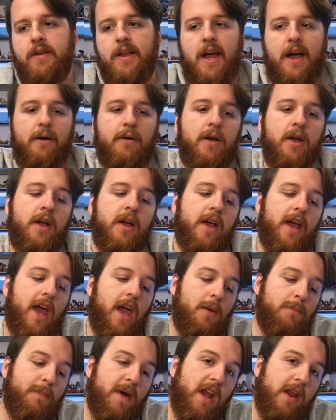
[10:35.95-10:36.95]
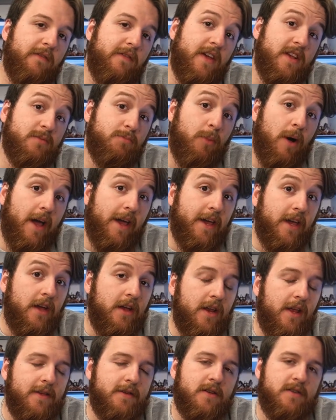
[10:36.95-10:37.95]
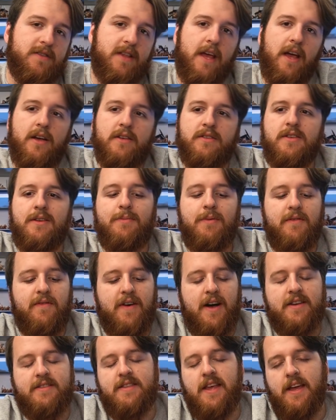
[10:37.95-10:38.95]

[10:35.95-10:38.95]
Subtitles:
Now, it benefits bike units because they are super fast.